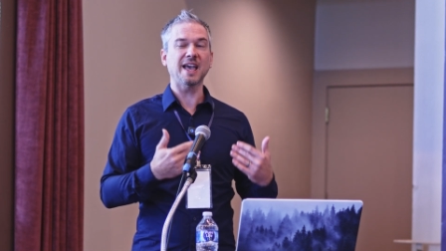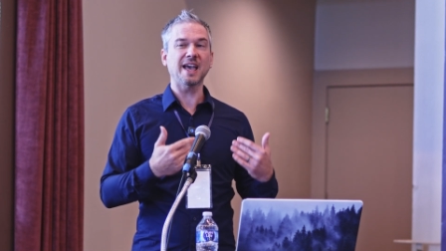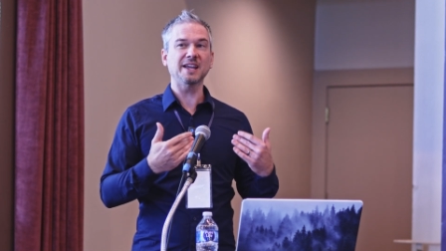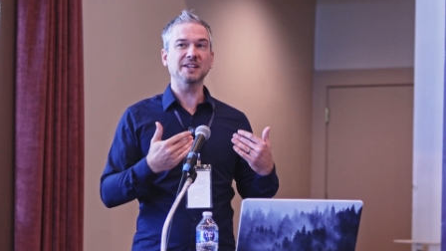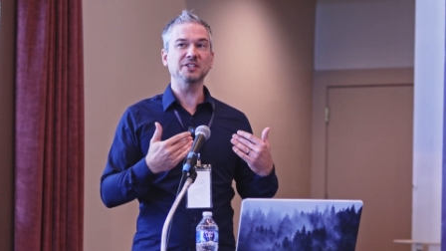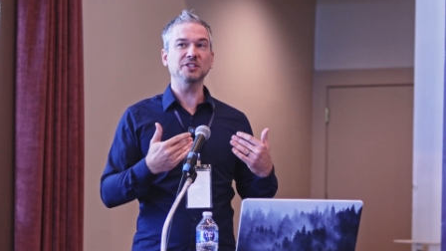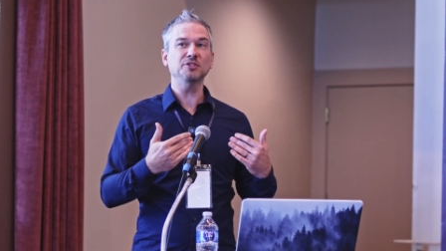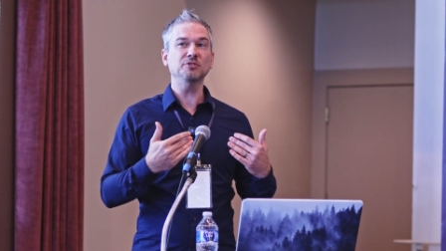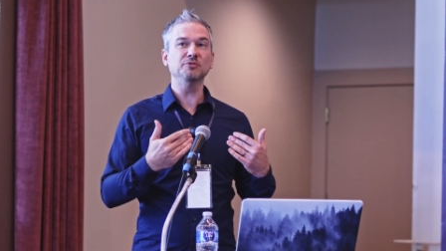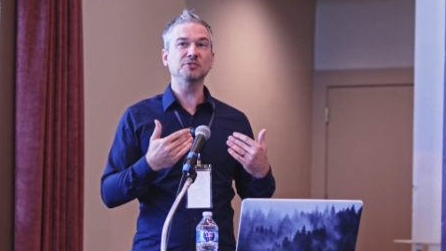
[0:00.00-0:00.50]

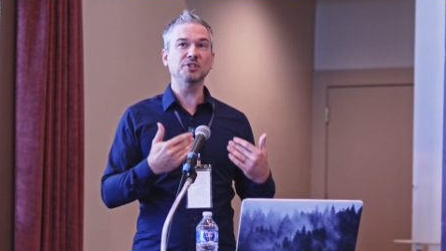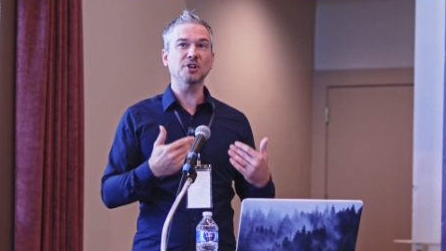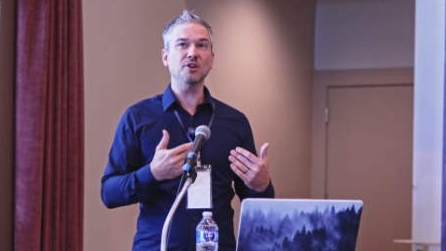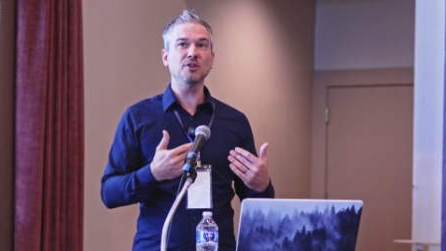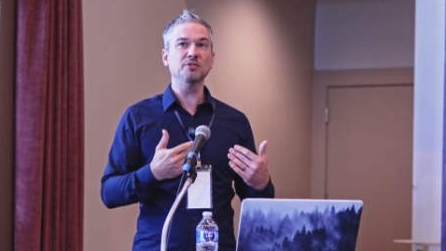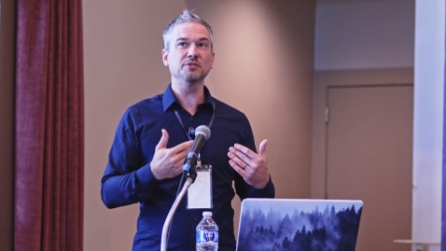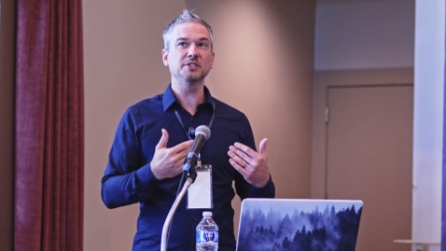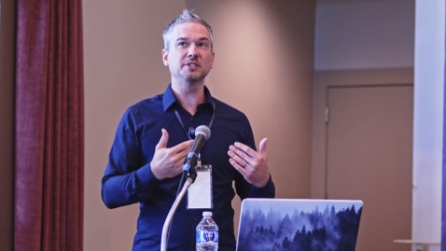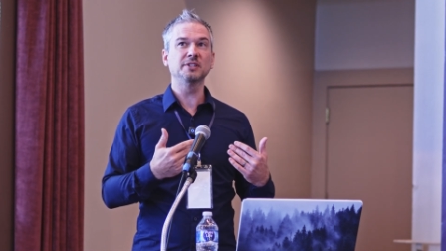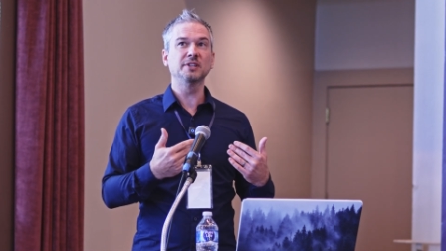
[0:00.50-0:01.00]
And you
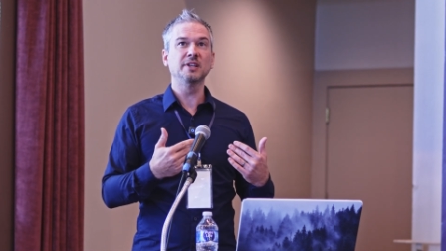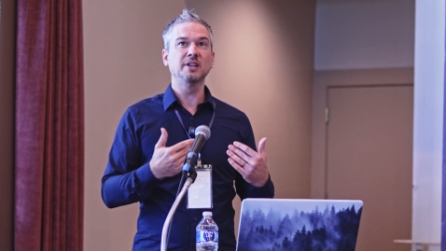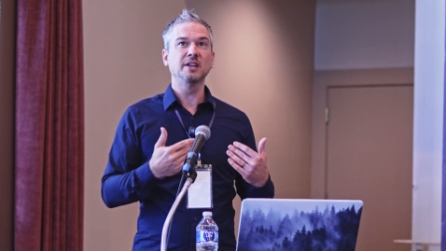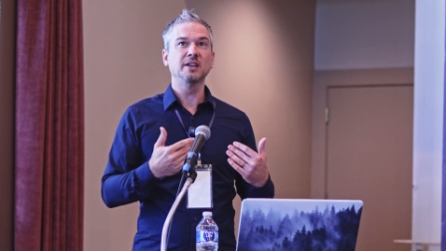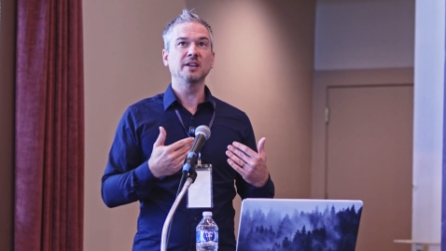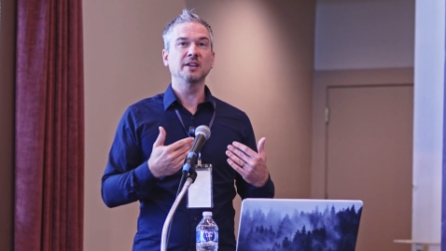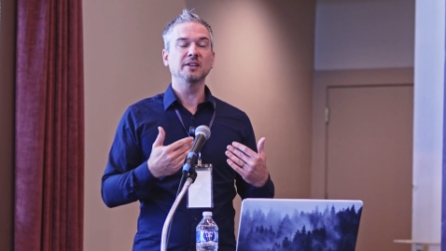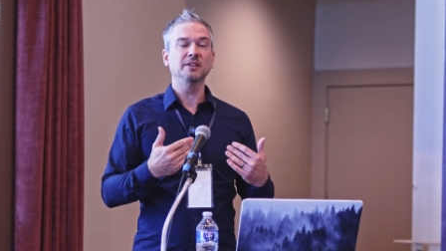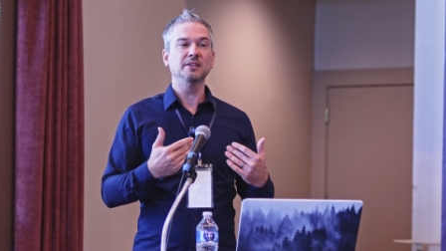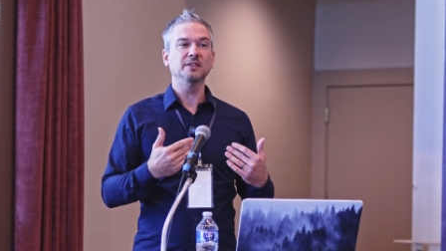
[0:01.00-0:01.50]
don't,
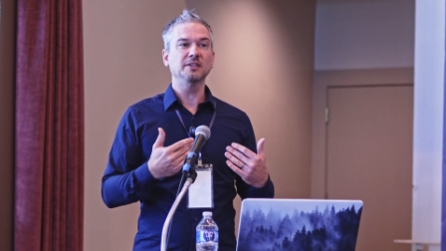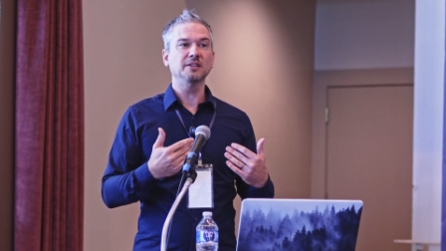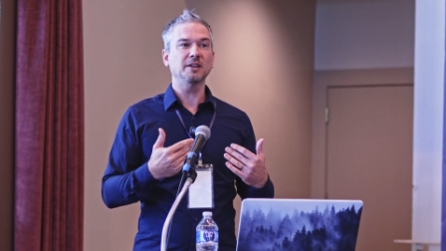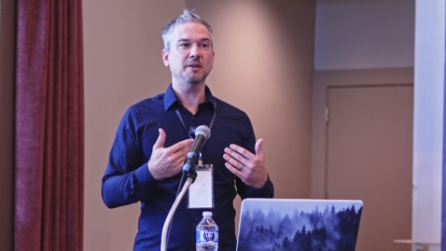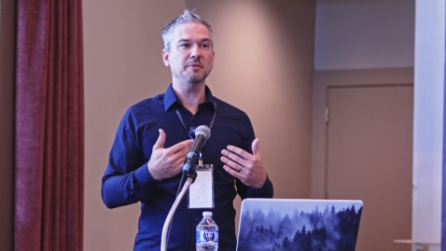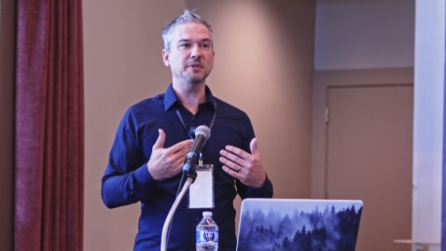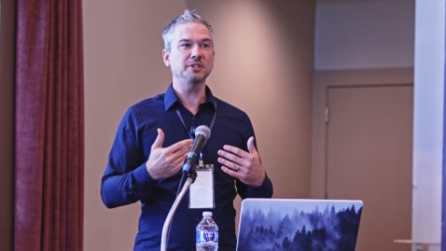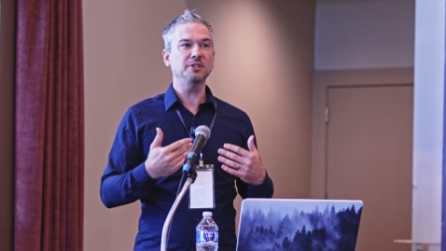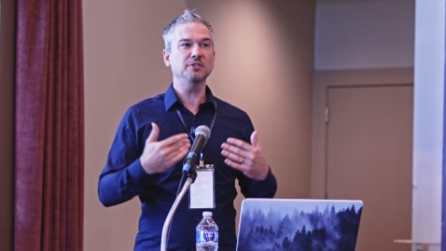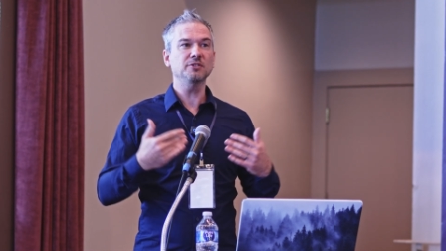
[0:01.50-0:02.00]
I
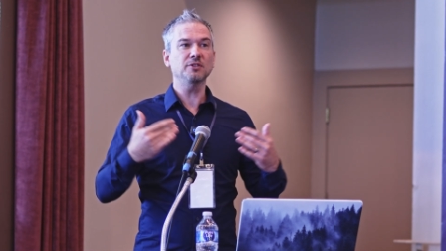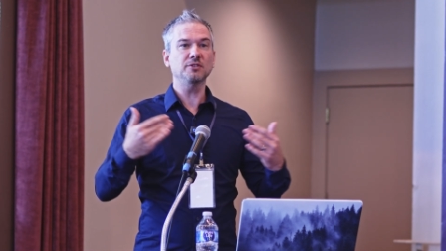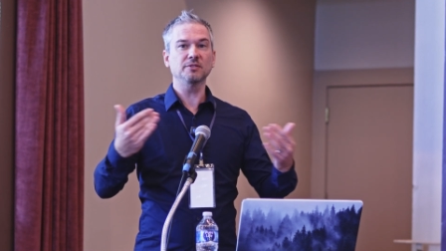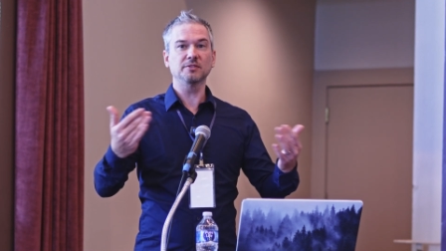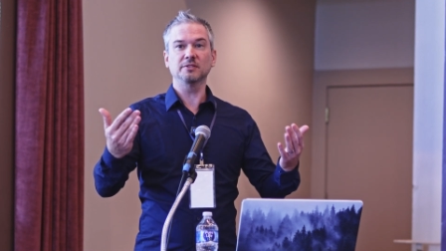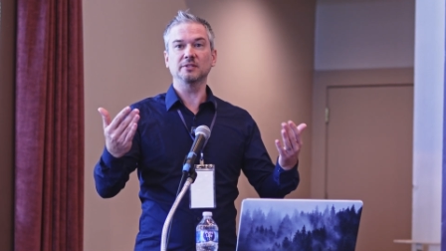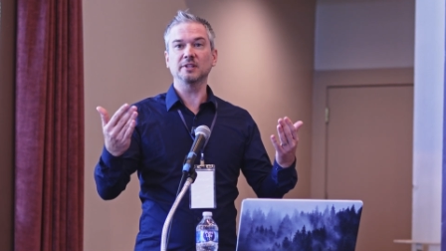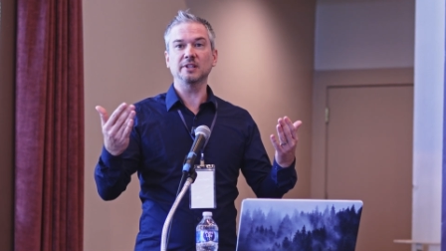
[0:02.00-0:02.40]
mean, you don't,